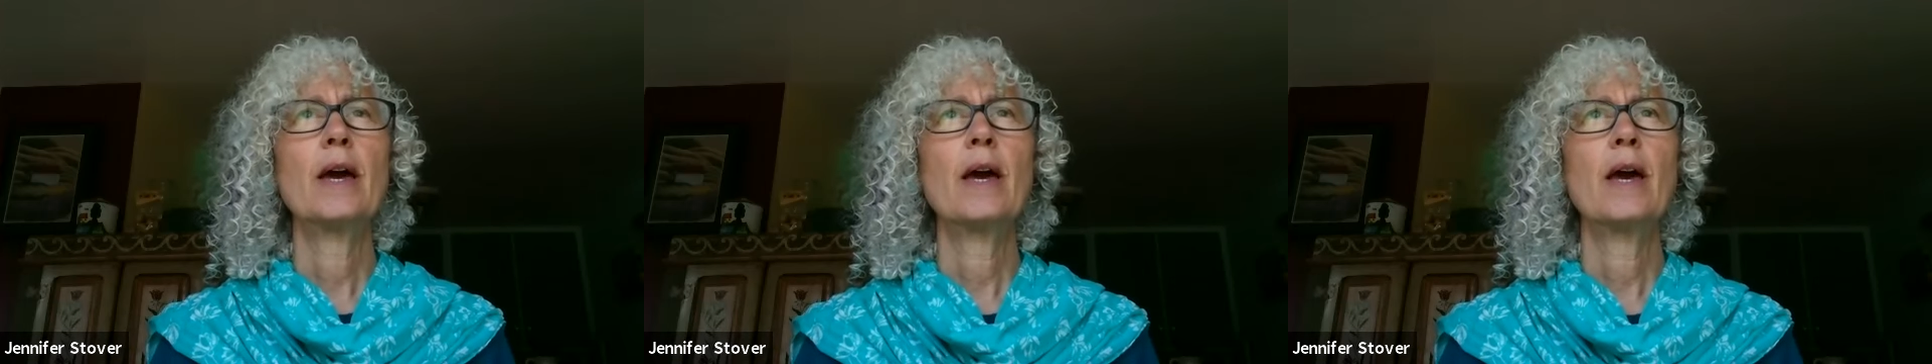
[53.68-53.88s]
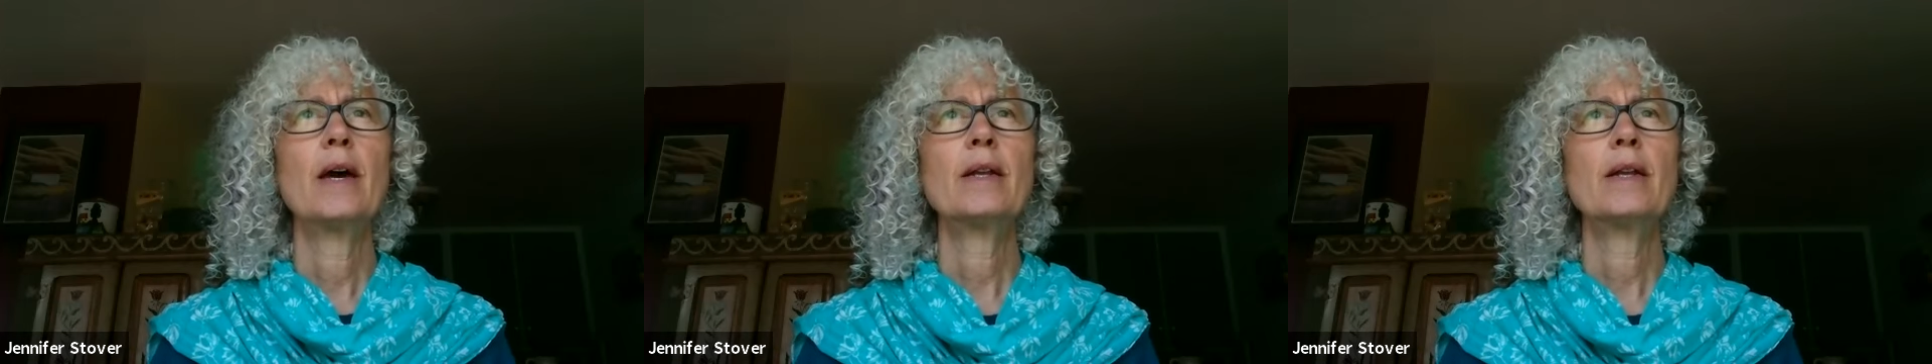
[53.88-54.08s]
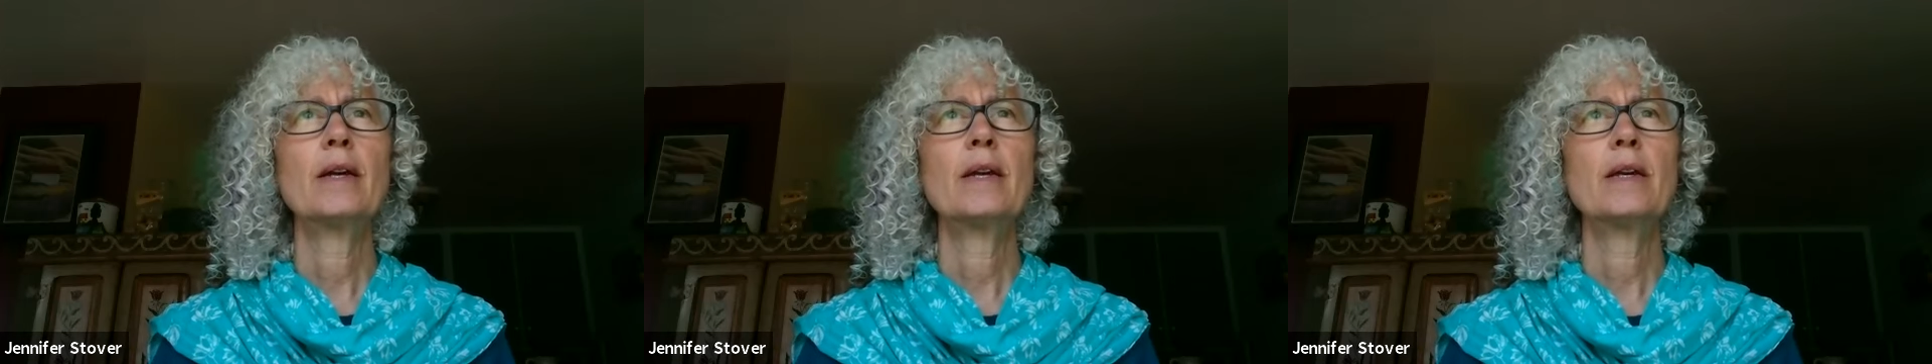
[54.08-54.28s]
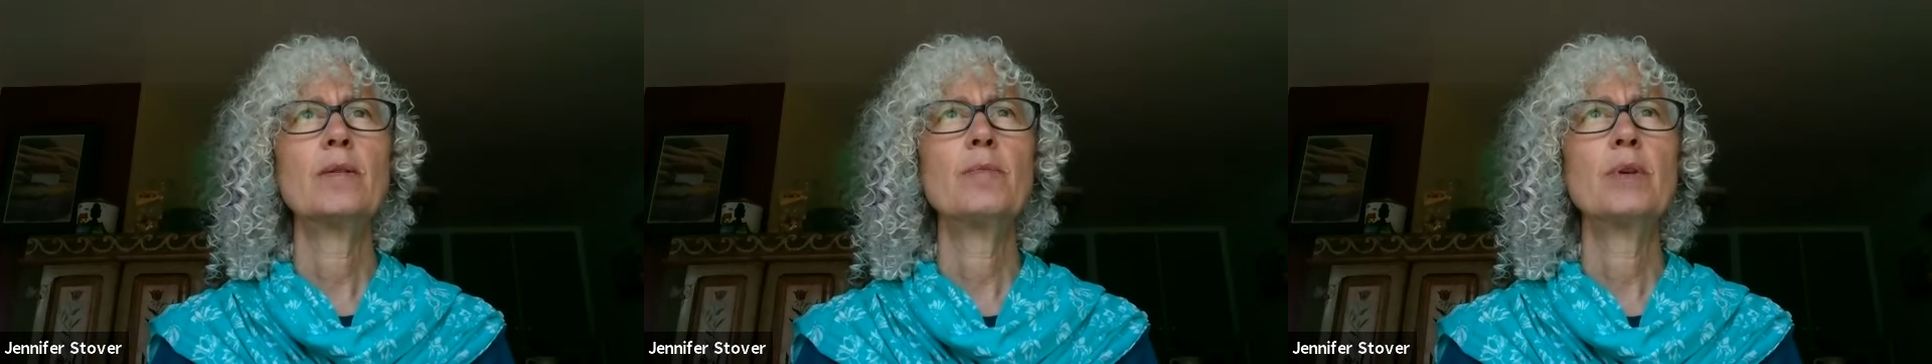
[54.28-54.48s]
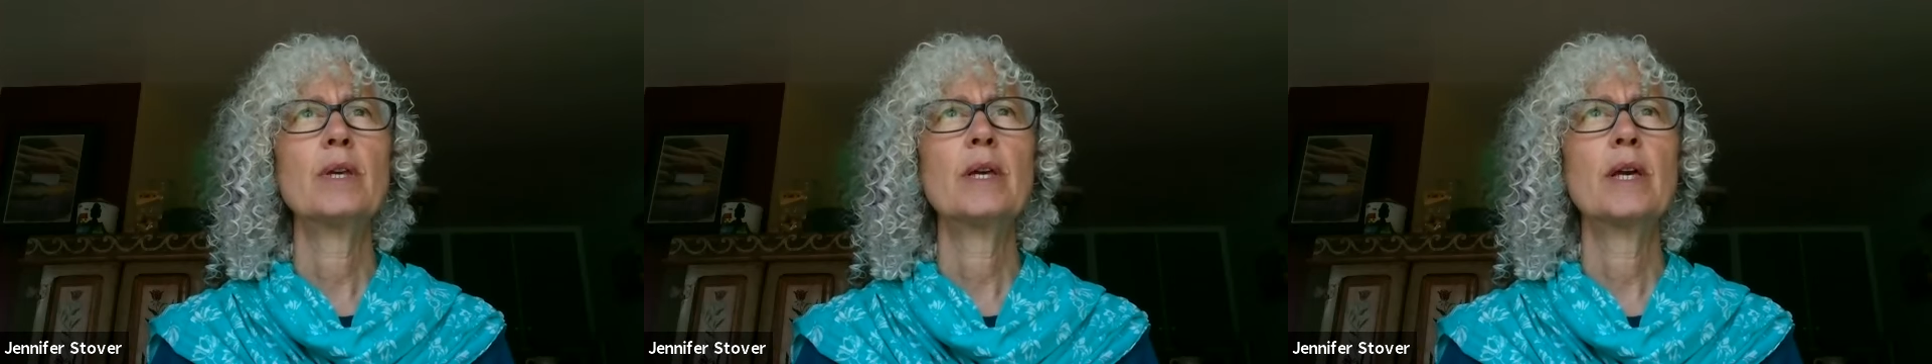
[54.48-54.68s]
And I can
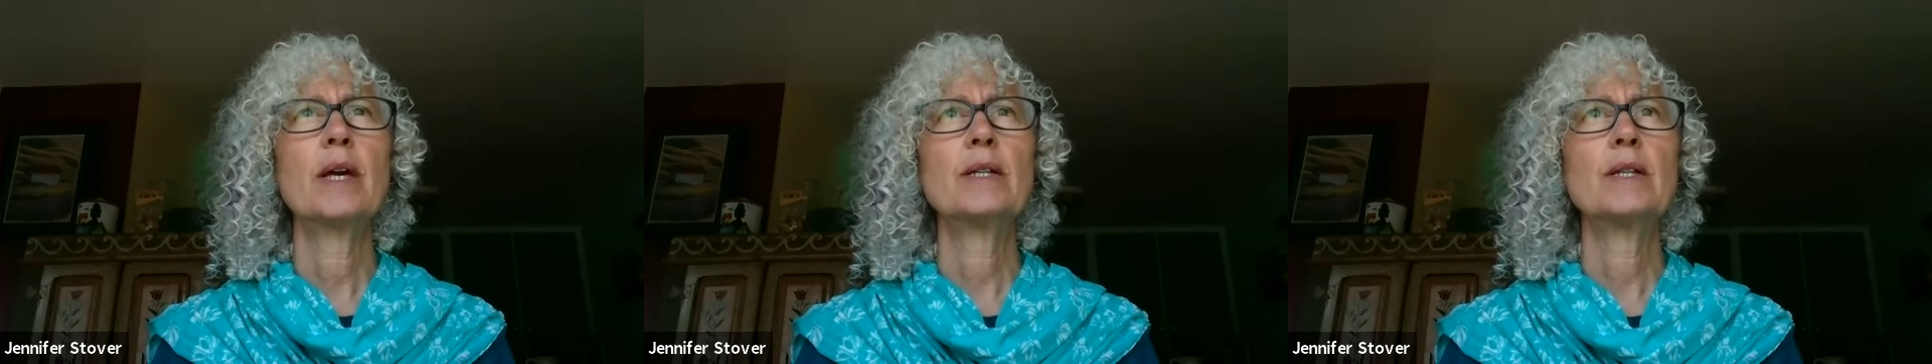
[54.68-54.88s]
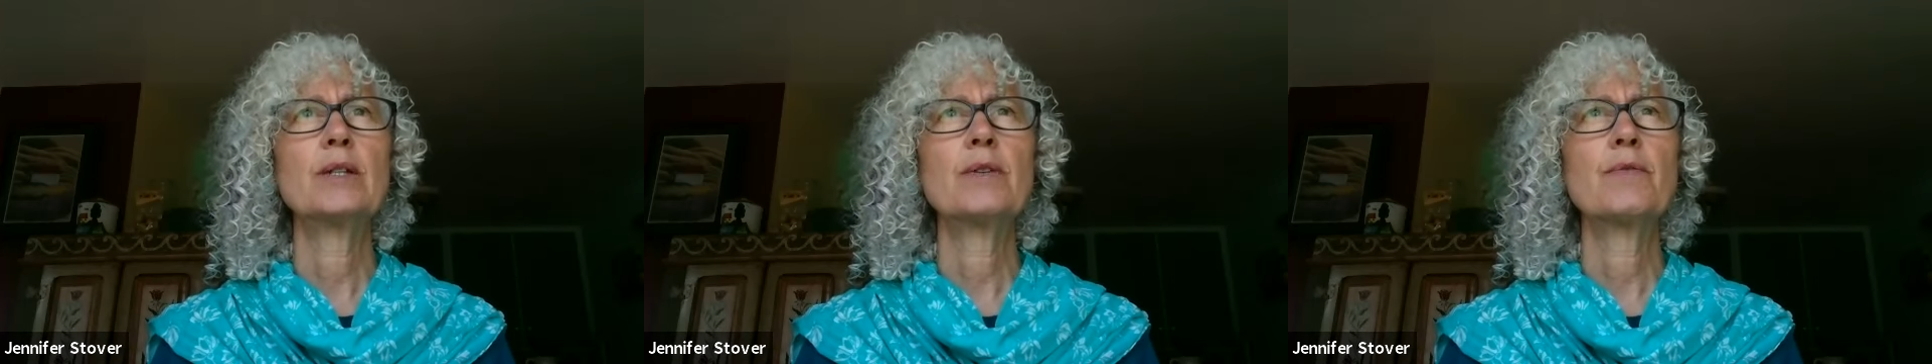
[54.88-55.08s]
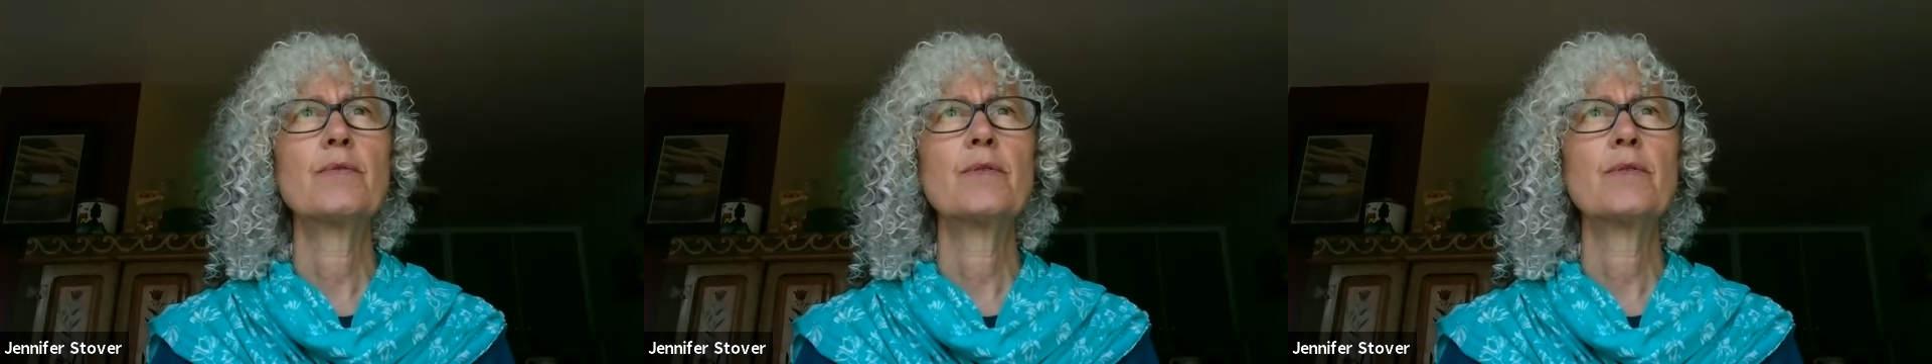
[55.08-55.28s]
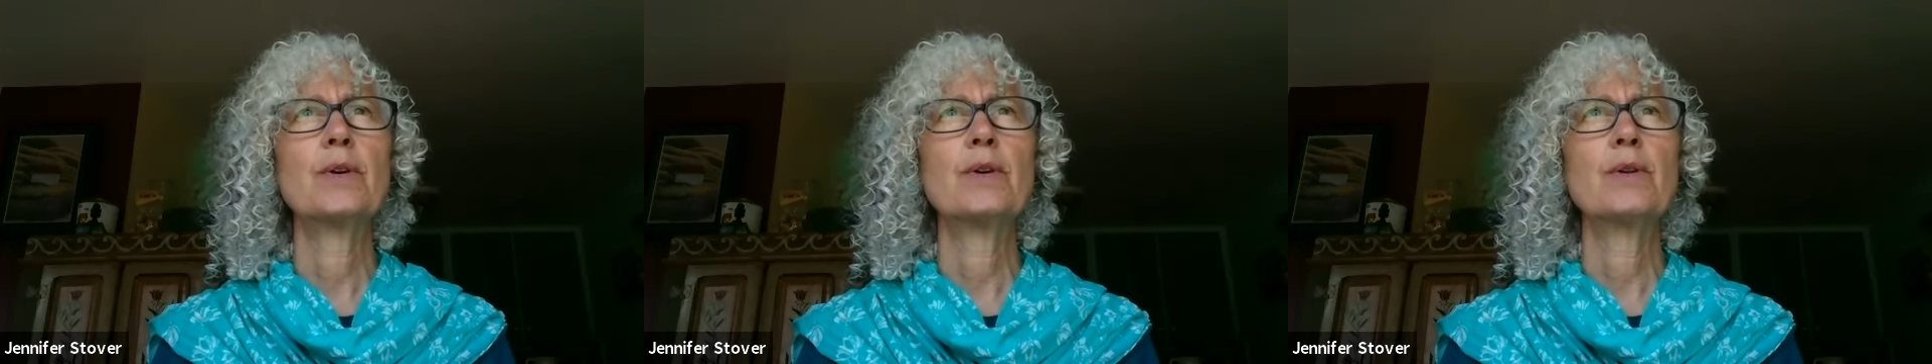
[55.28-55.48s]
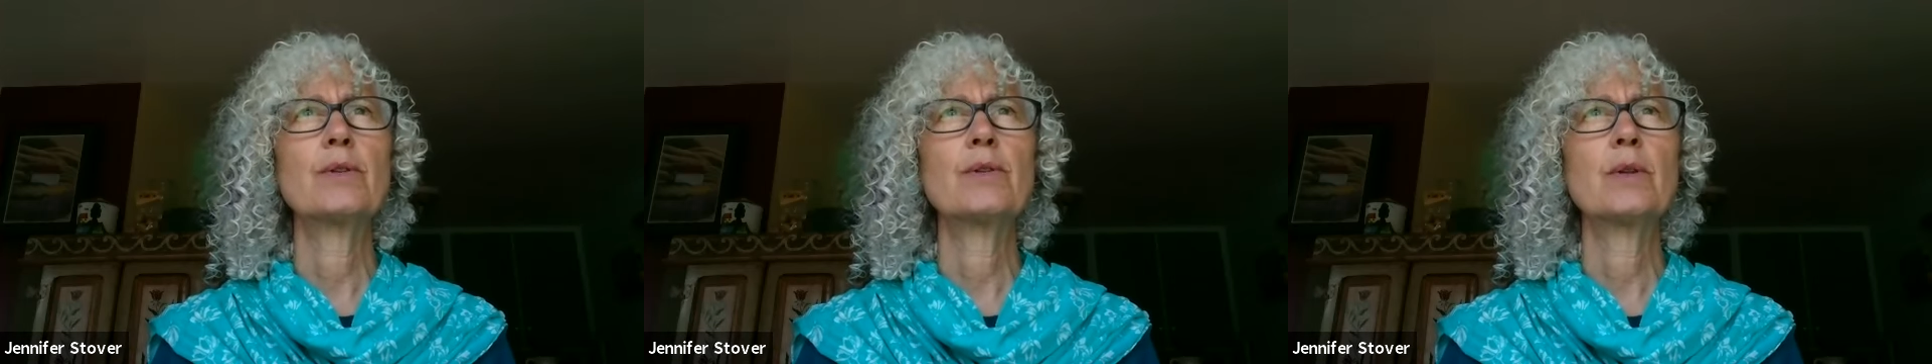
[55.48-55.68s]
begin to
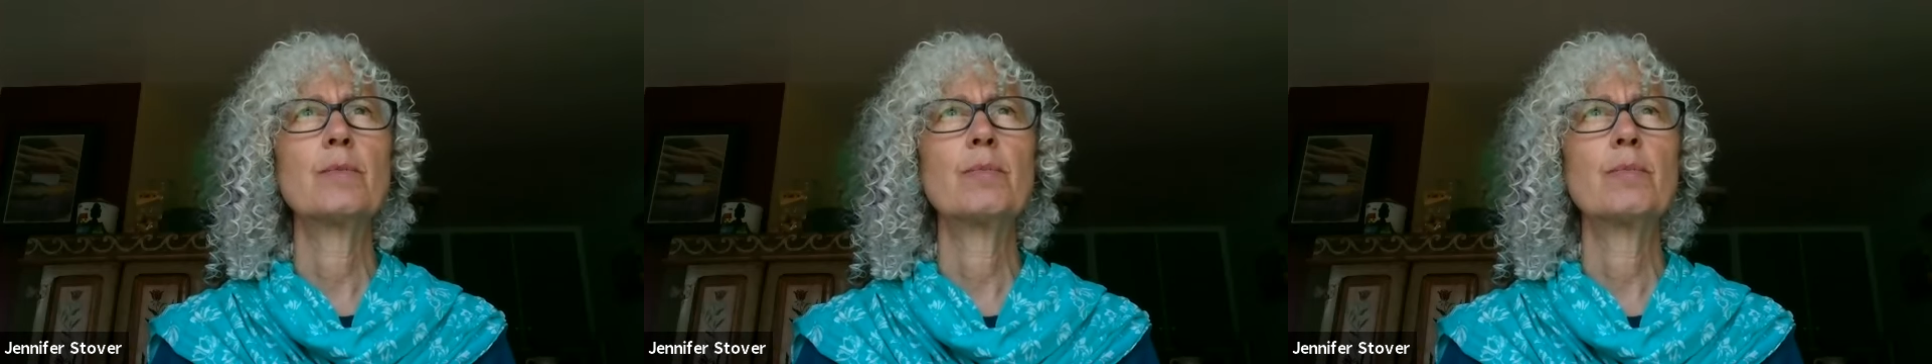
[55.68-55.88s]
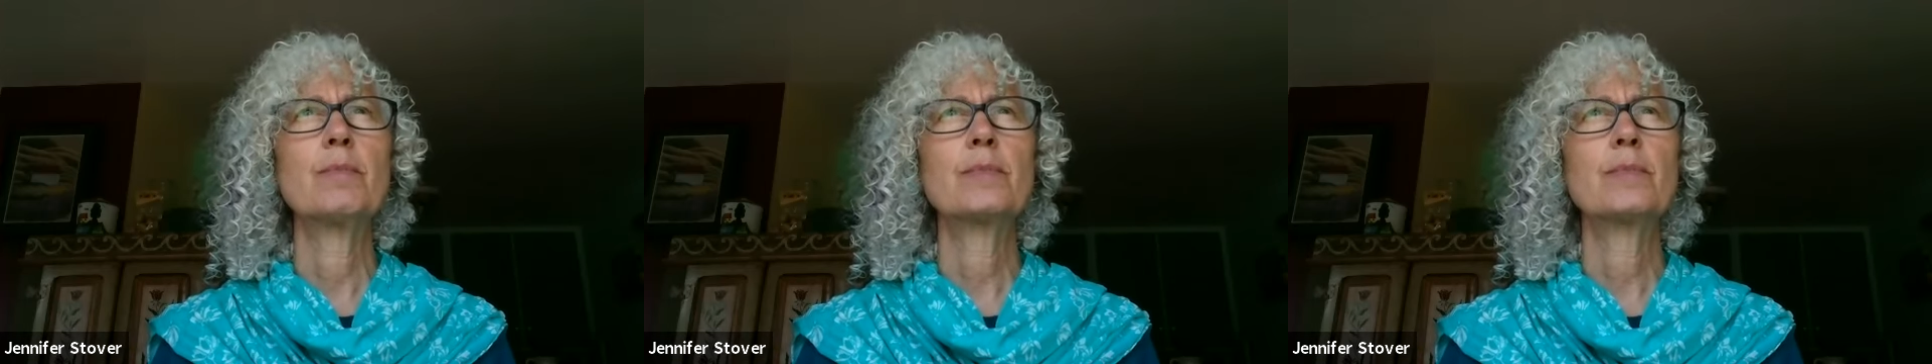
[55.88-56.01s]
feel the